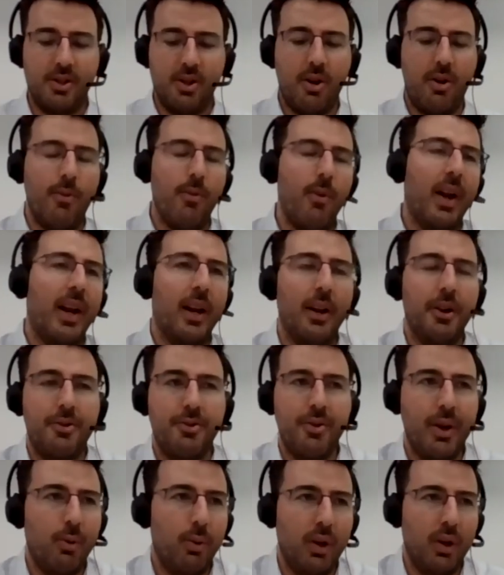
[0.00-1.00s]

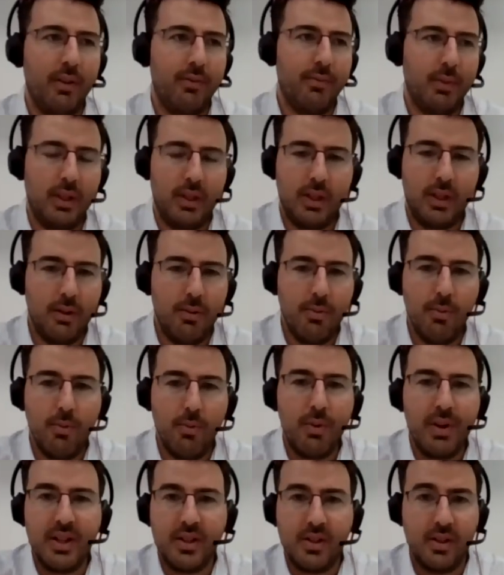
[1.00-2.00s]
regulatory or government
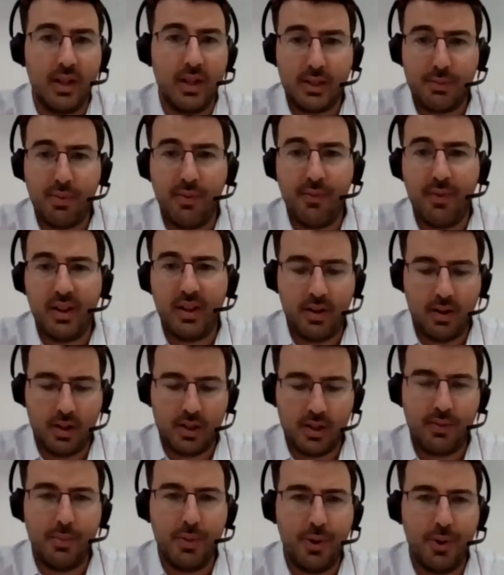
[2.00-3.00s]
reason that's preventing
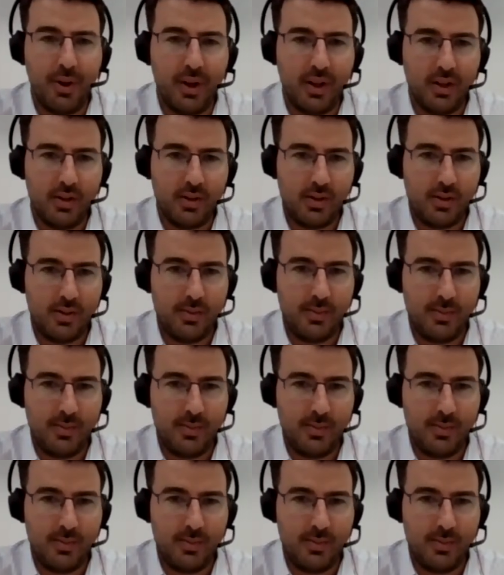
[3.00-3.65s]
us from doing this.